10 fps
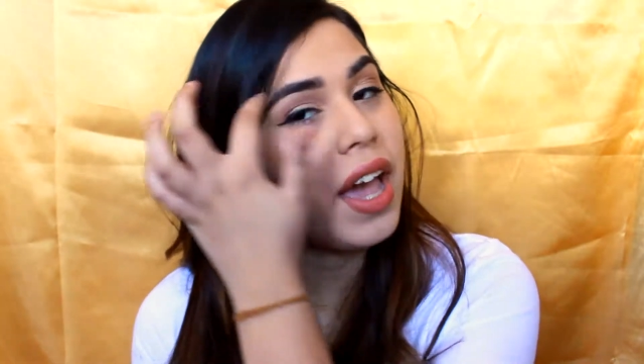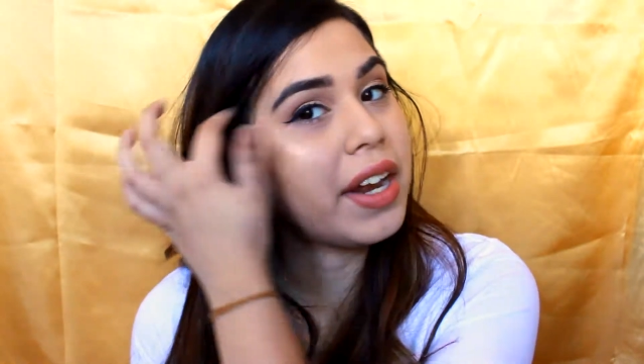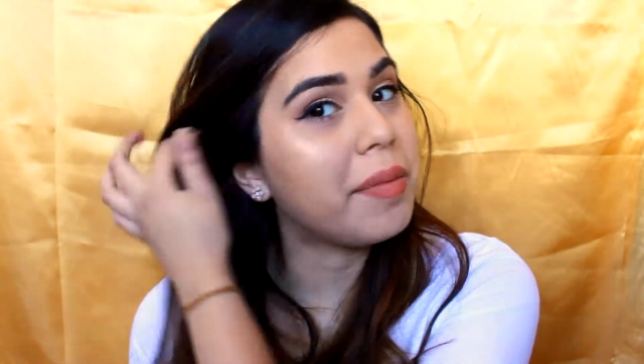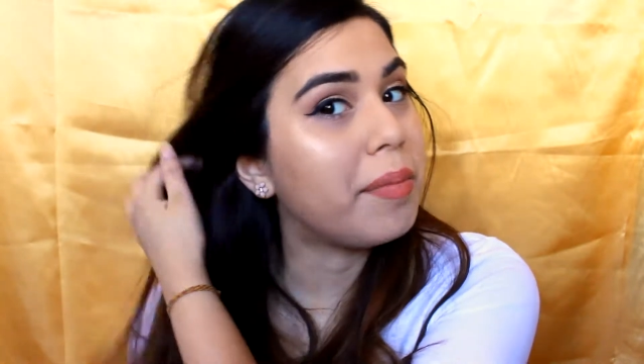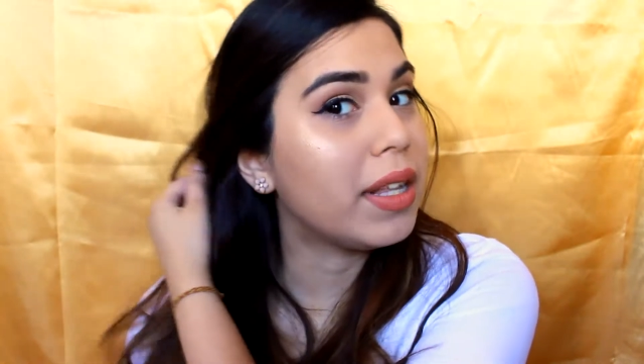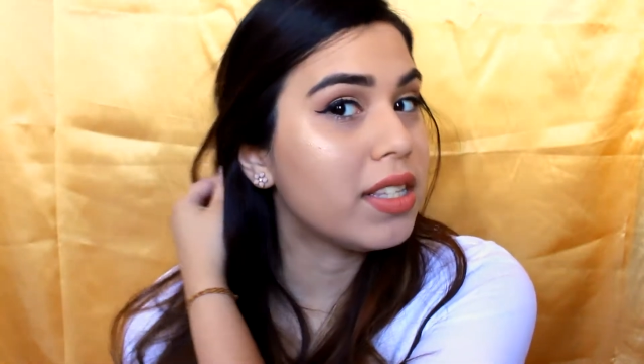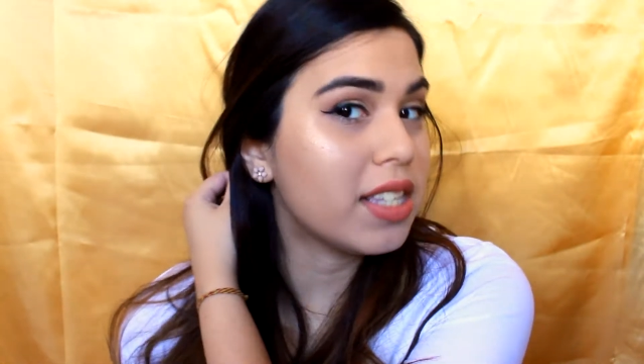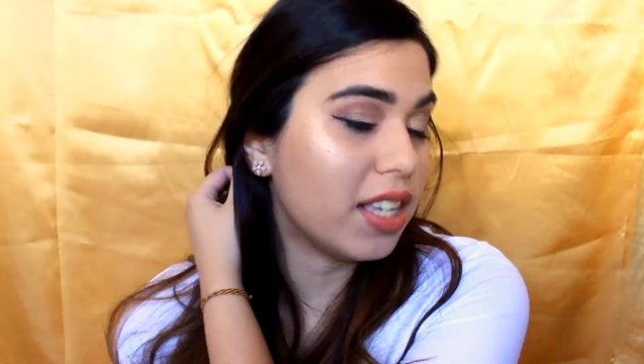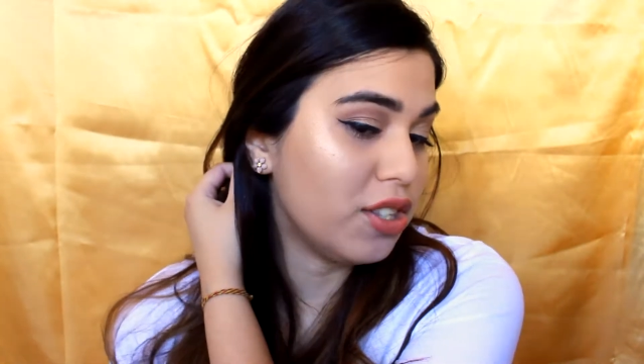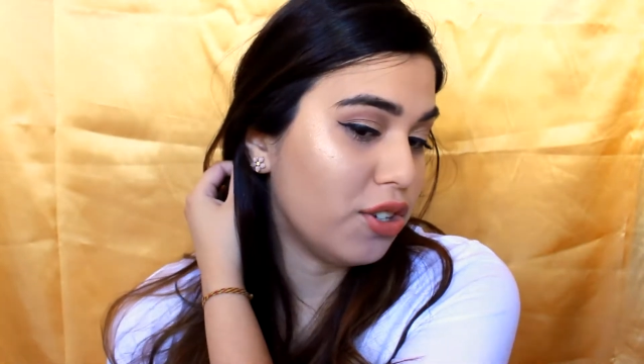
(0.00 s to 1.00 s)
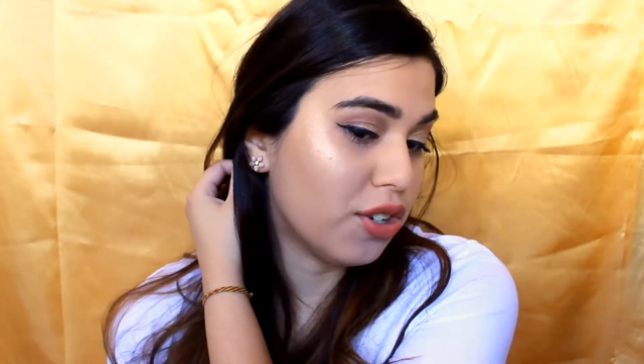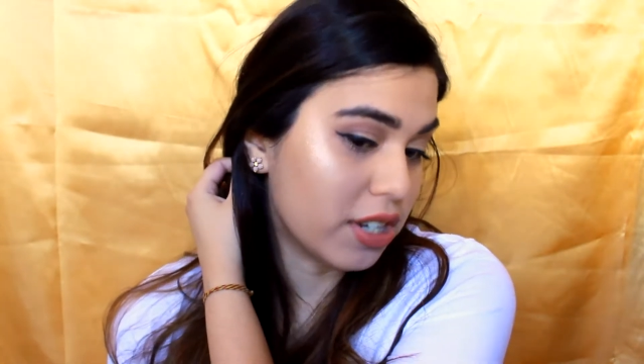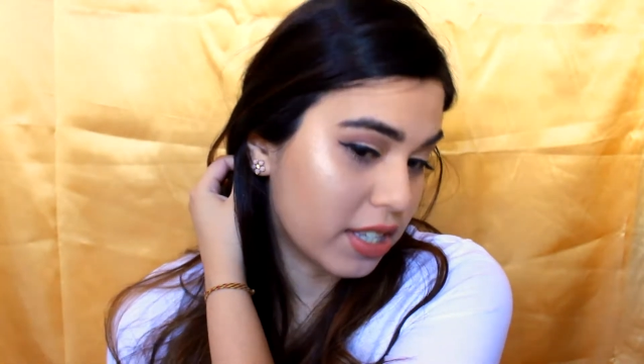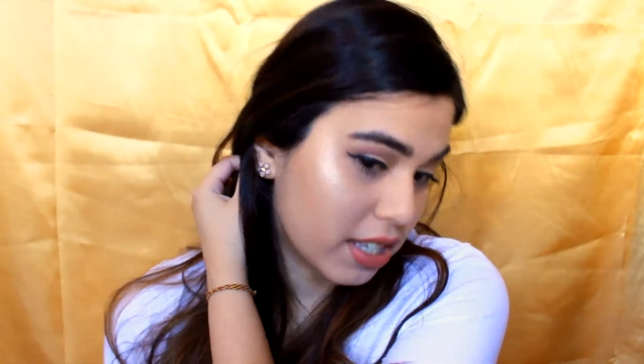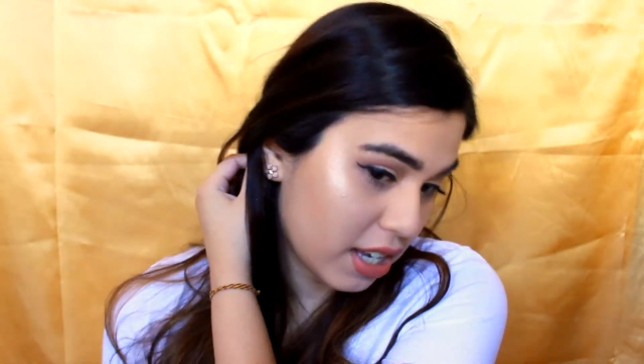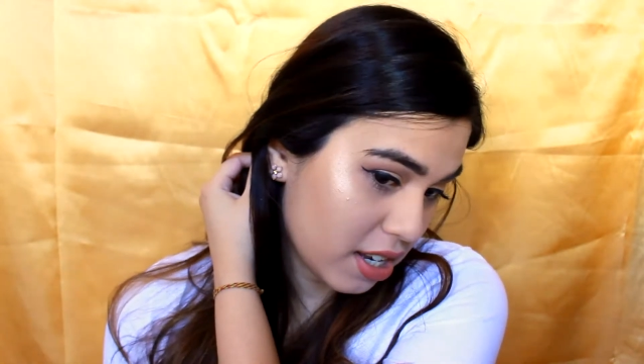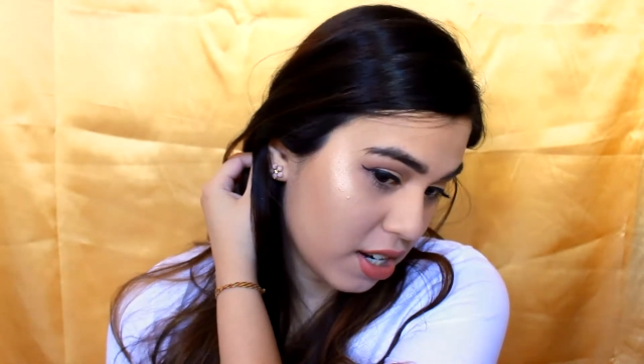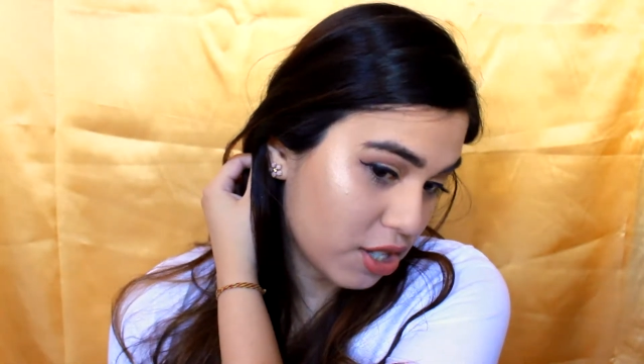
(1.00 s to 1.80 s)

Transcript: and it melts into your skin,